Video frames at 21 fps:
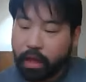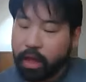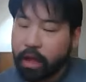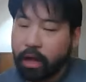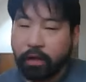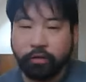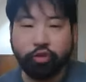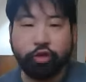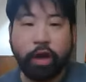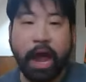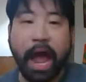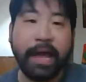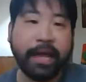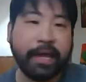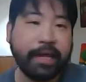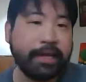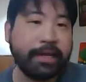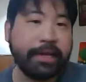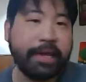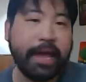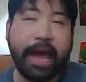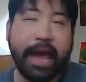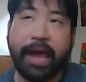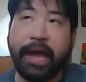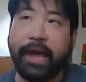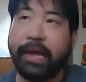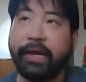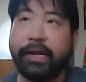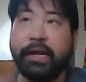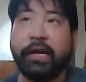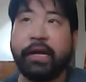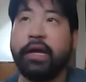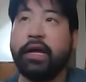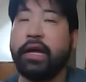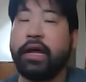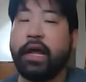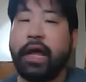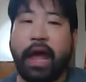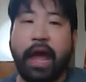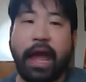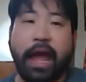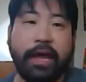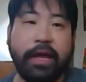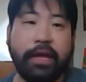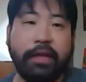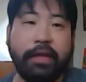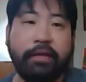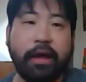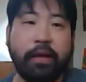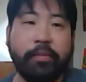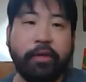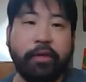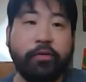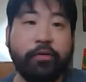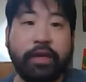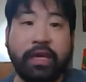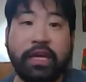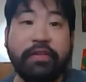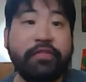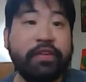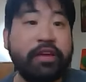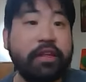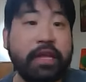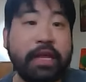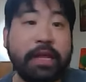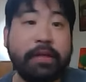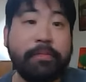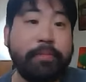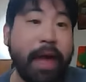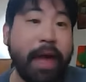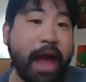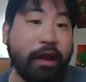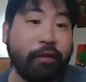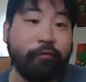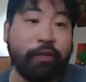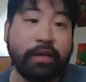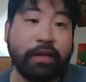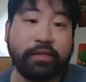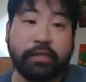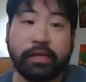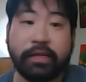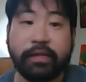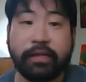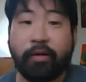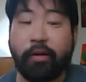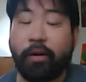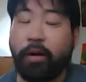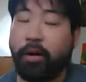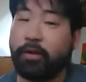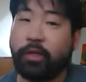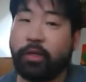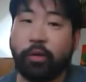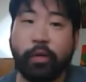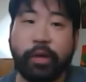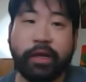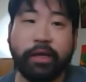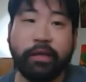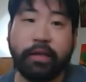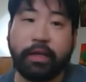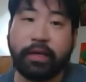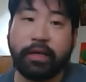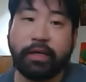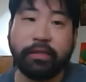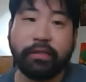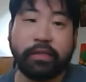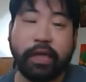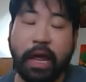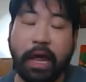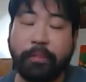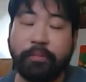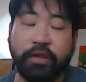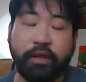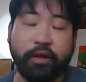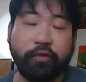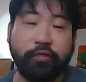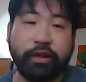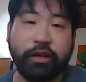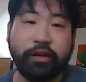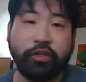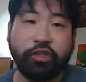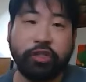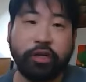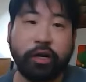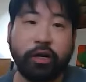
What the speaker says: Dragon Gate, AEW, even Impact Wrestling. They're all doing these empty arena shows.